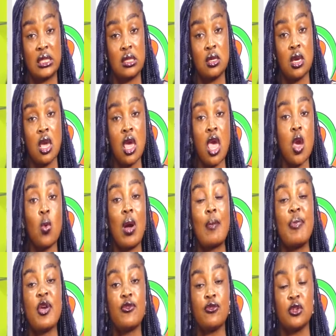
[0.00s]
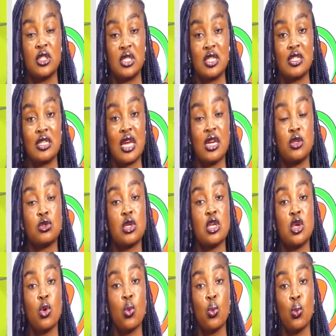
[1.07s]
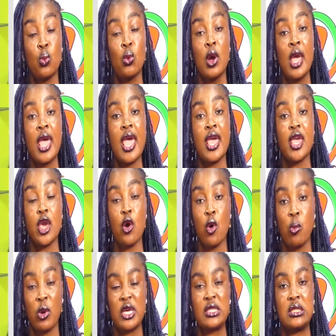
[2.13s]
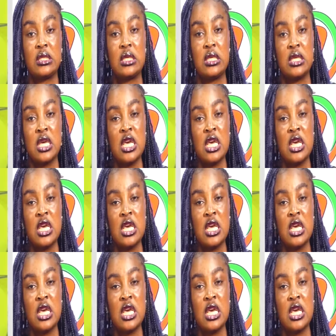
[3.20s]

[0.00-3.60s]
everything to ba na call report to say ah